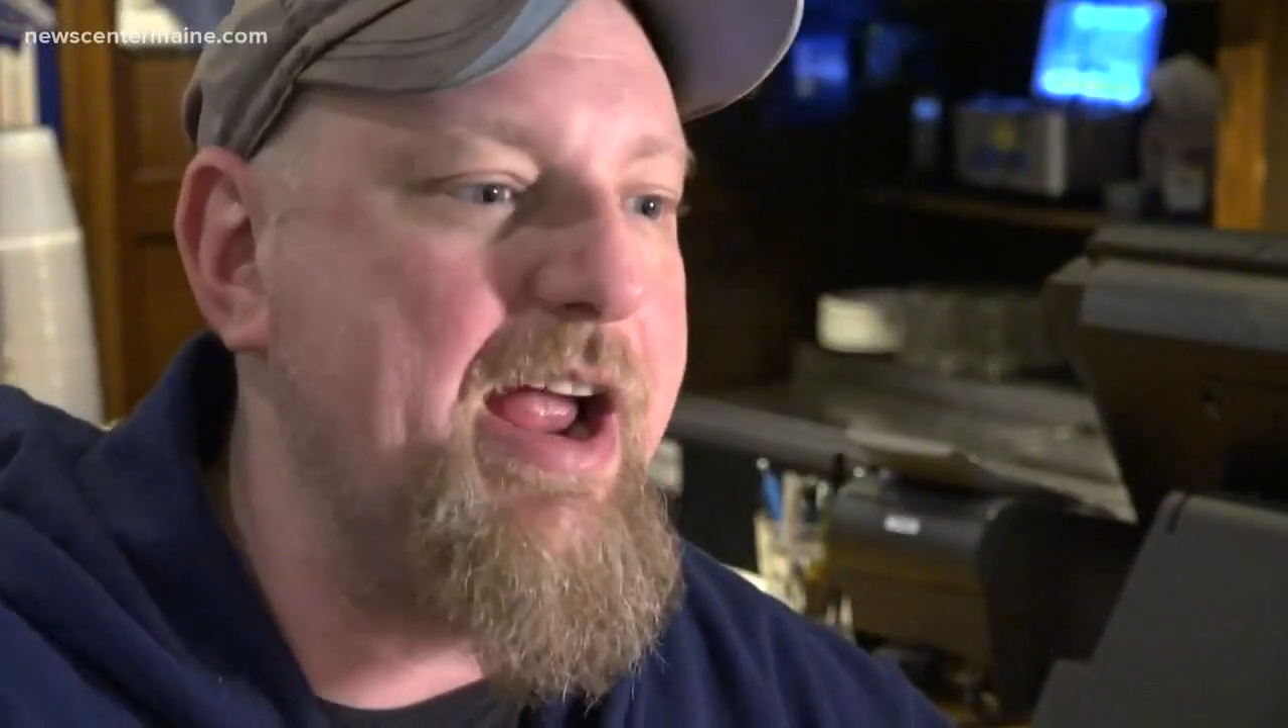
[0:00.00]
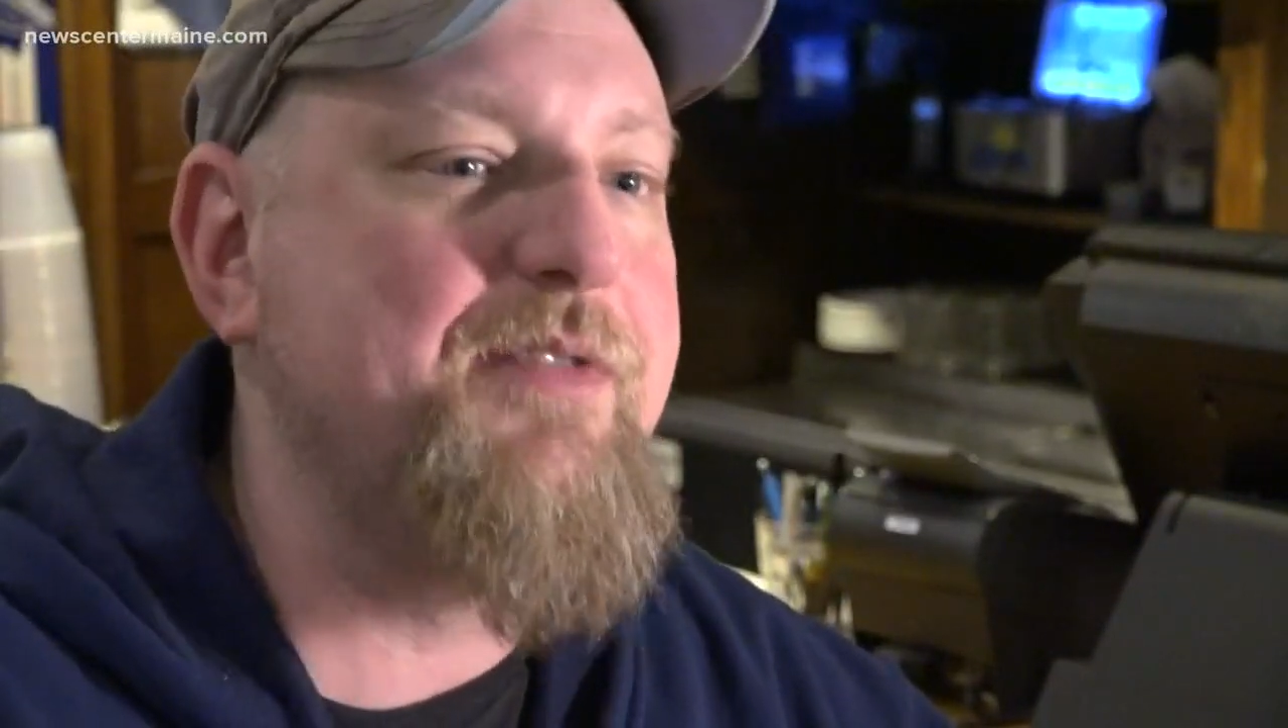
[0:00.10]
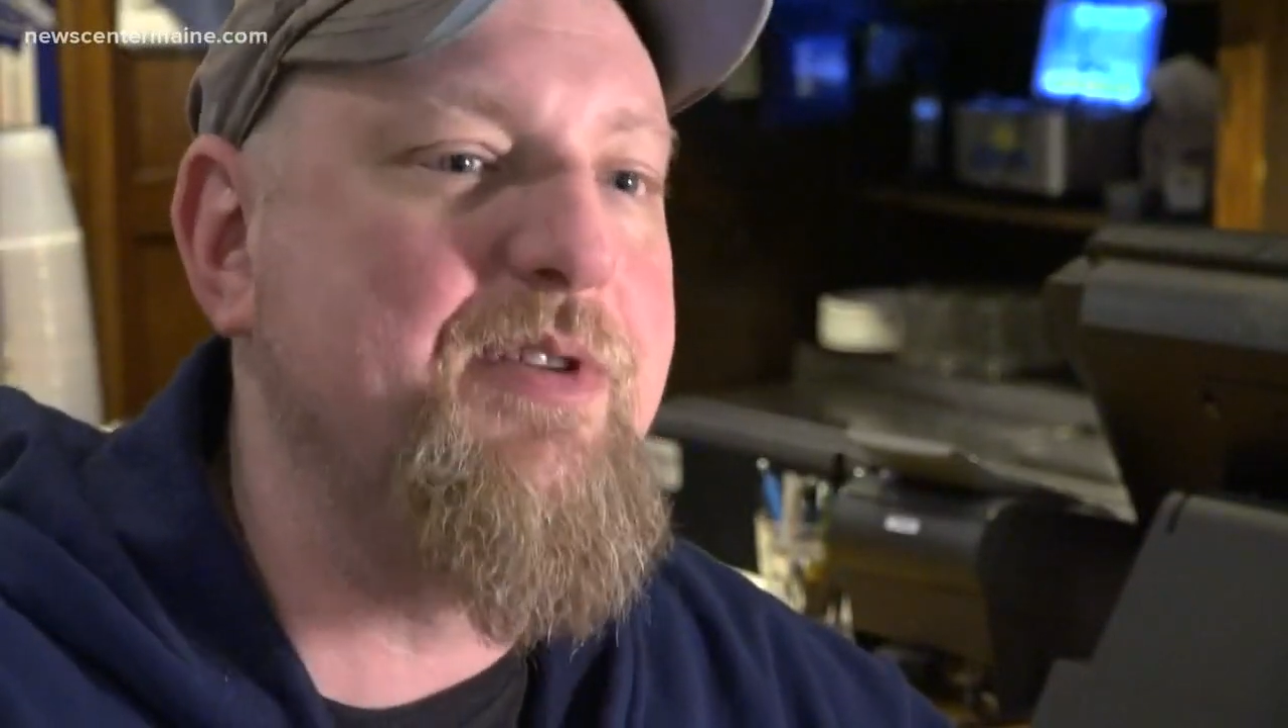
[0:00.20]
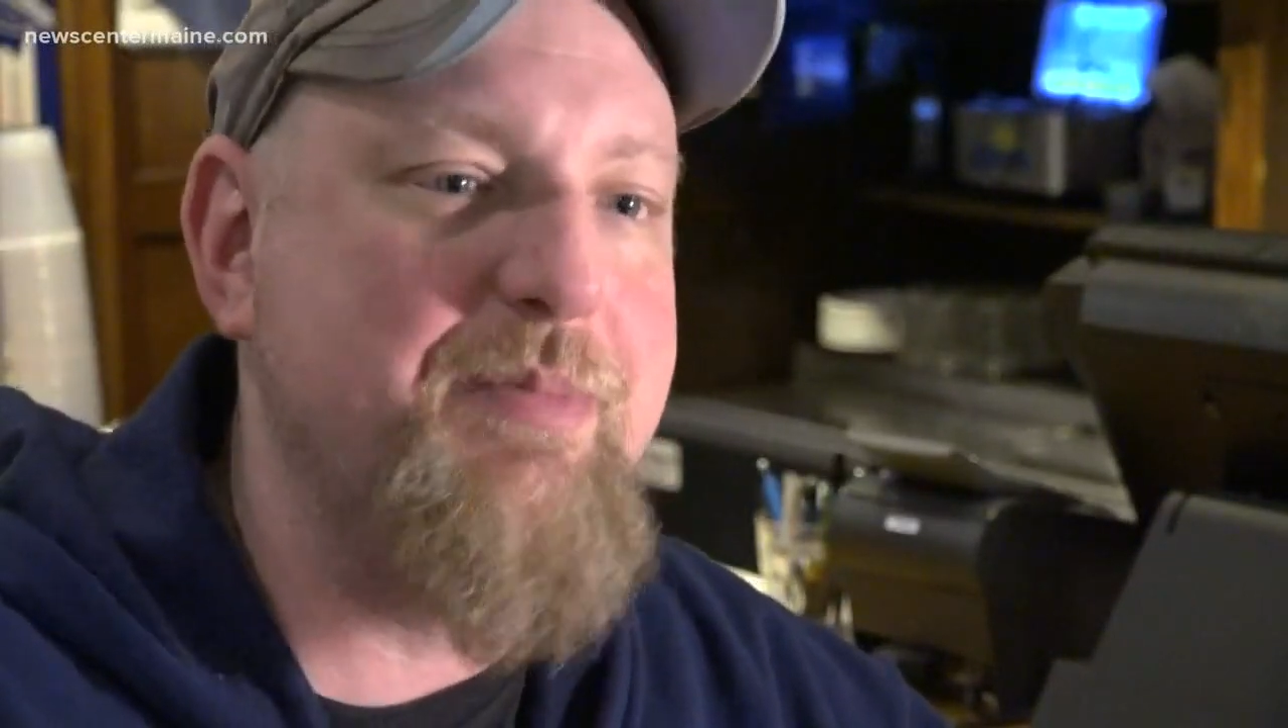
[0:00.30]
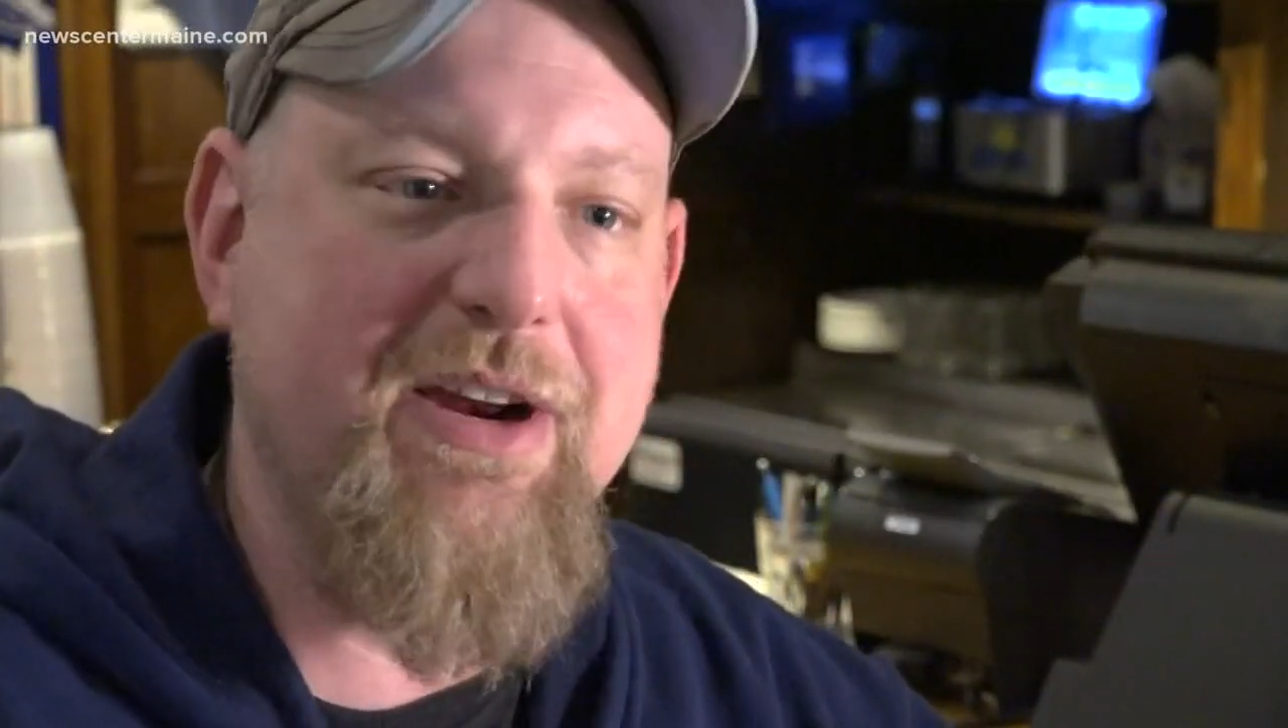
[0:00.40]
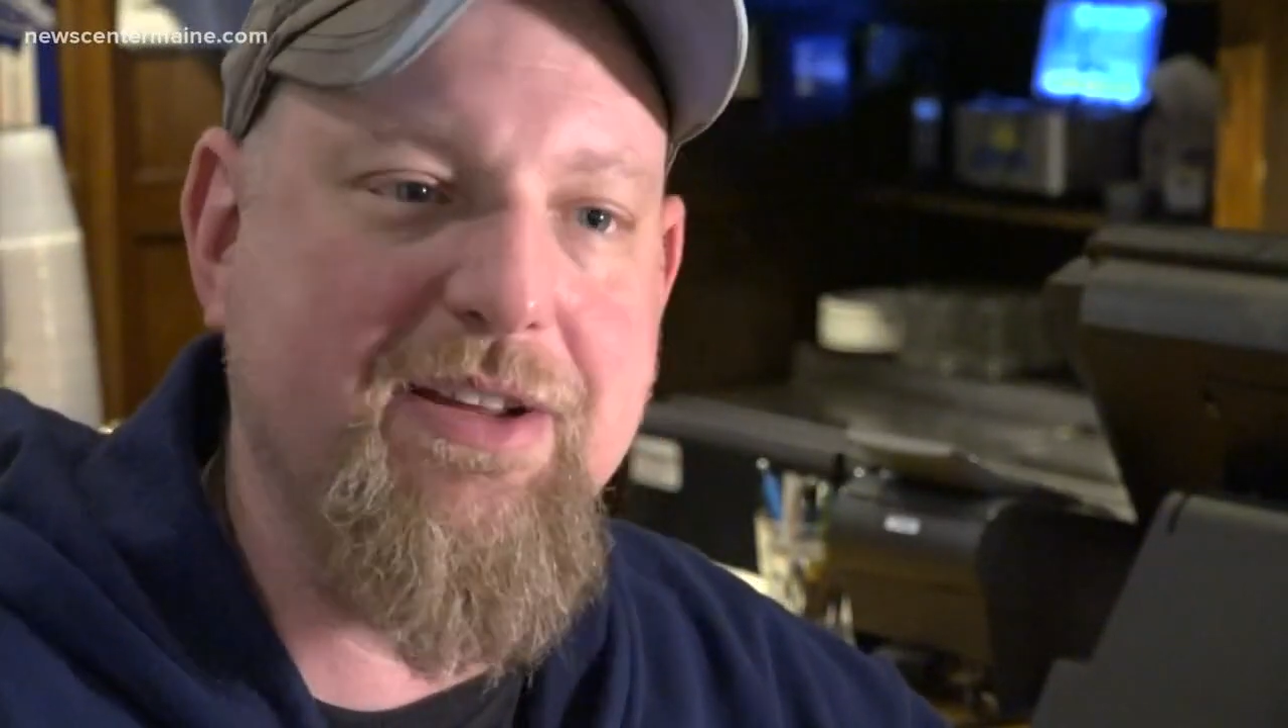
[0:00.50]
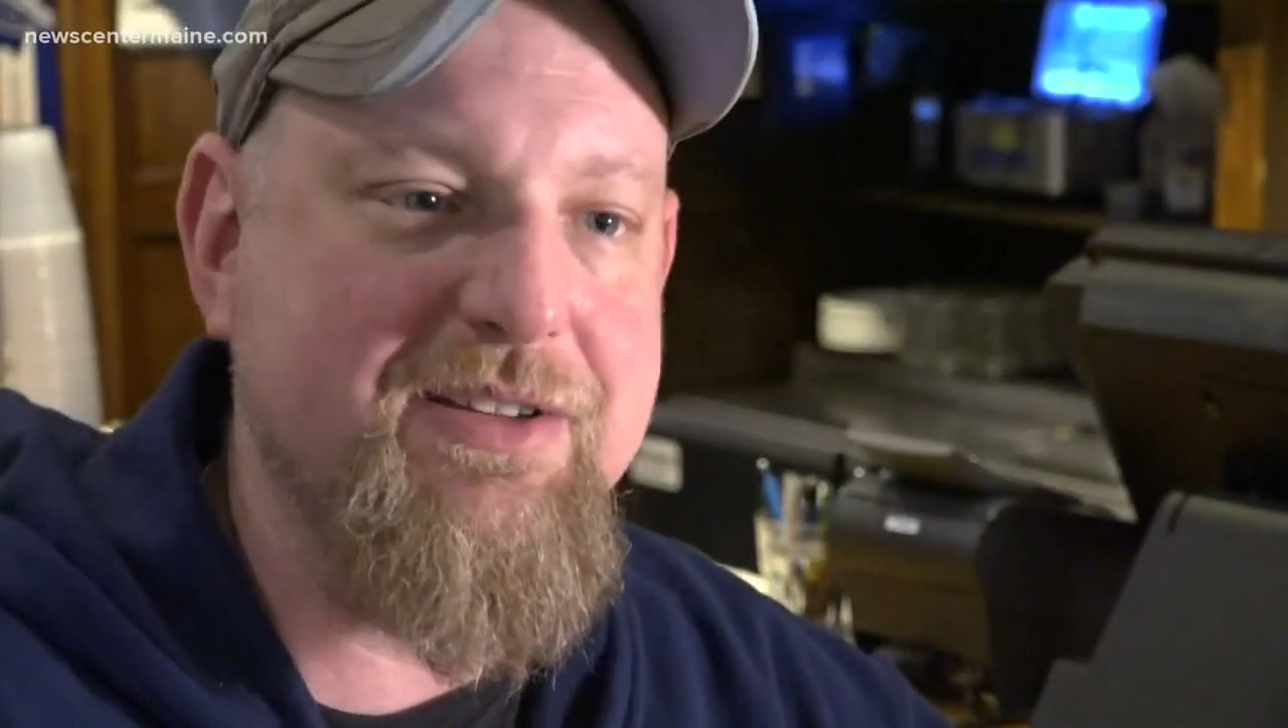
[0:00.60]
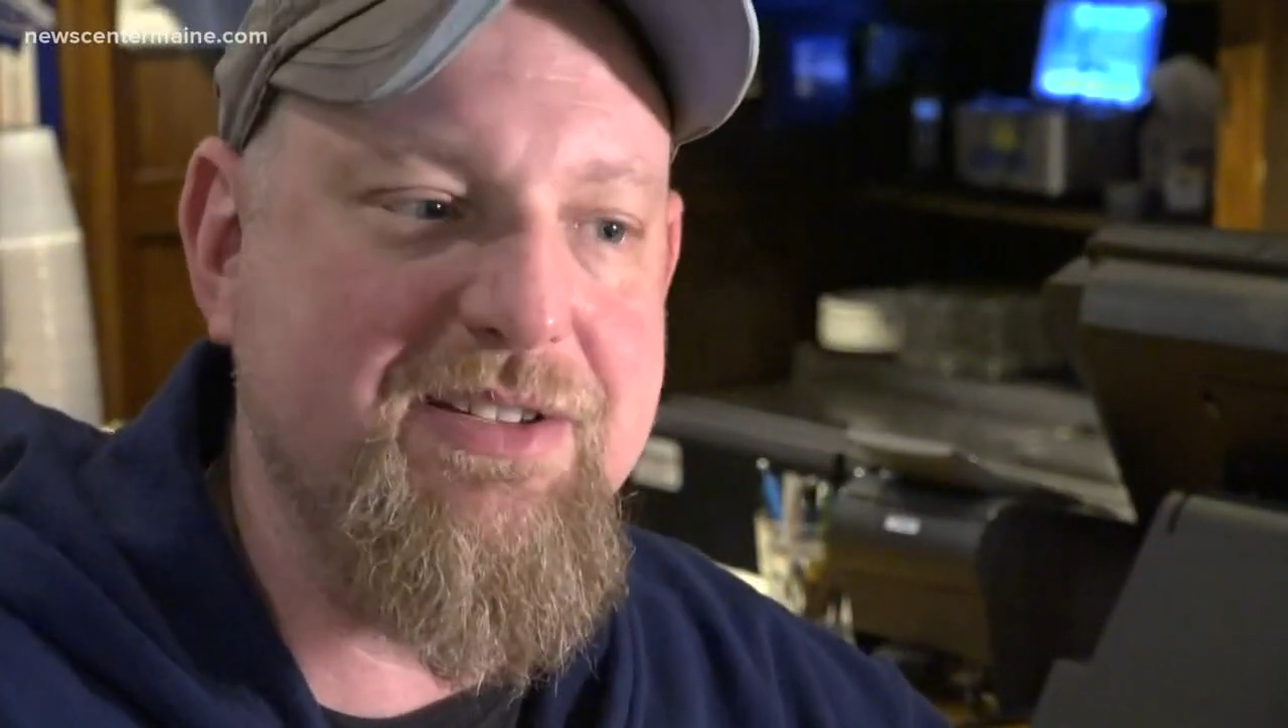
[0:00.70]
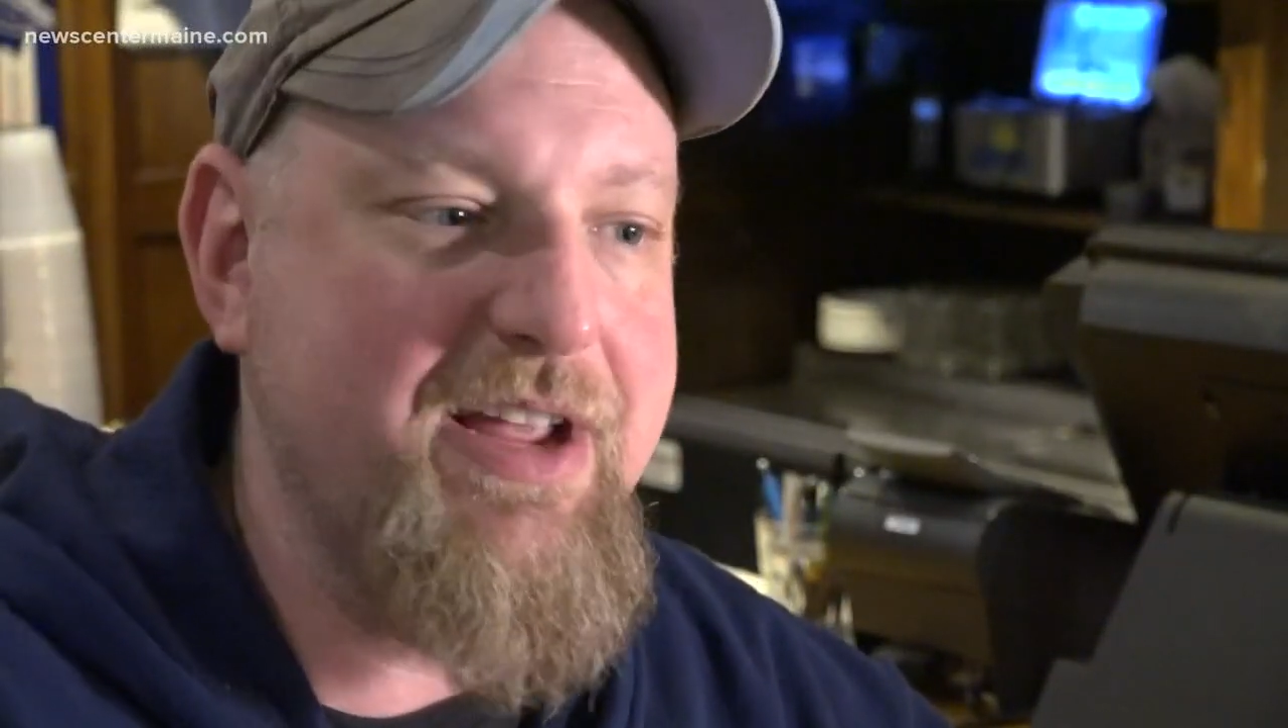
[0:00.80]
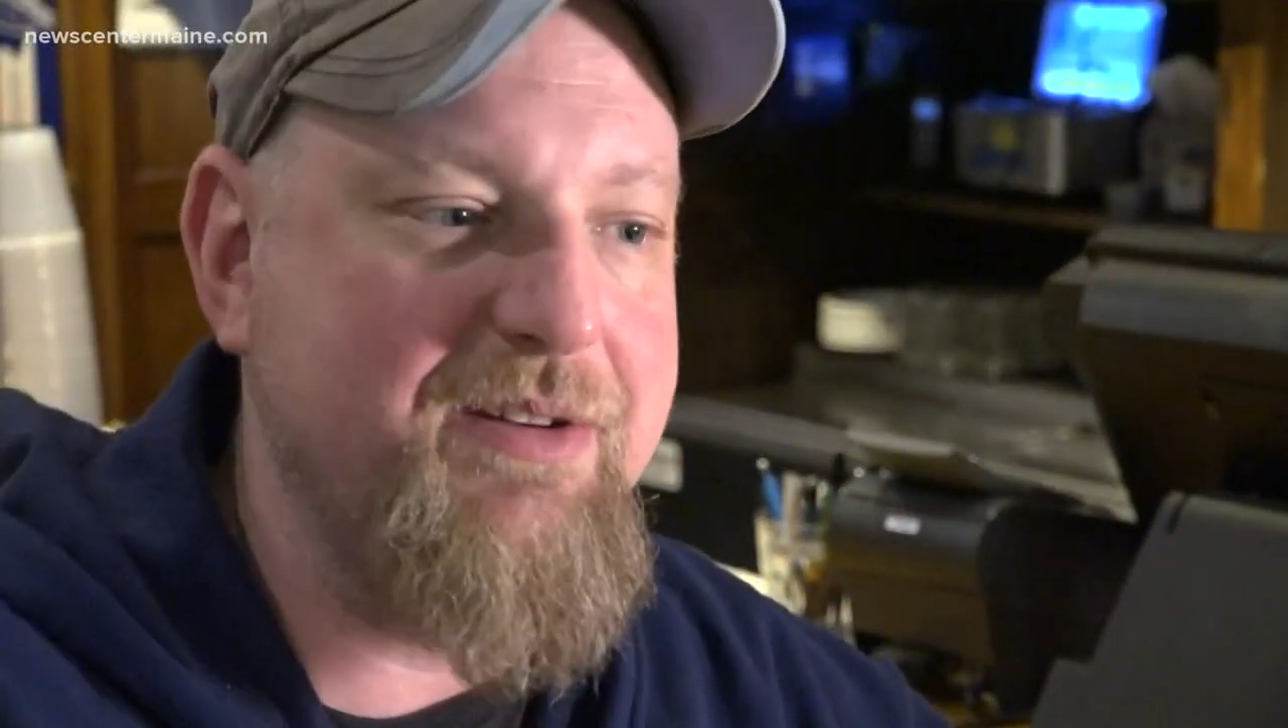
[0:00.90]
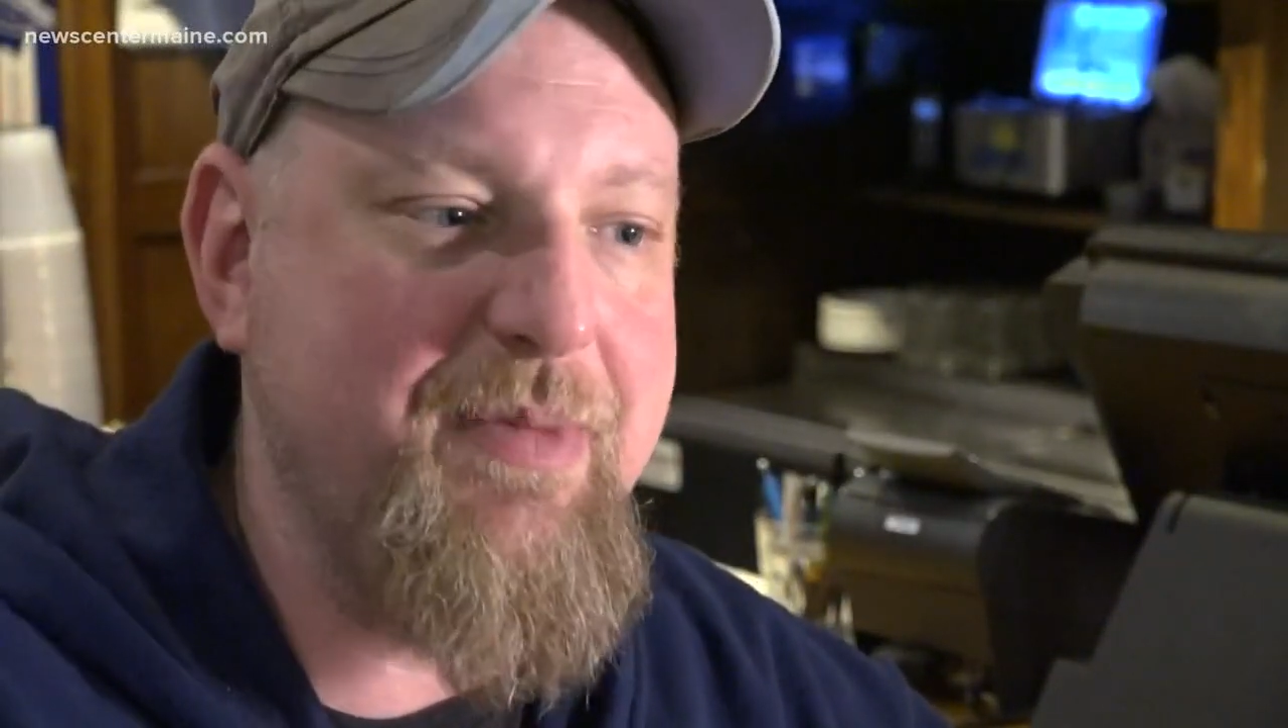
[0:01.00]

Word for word: everybody in the state of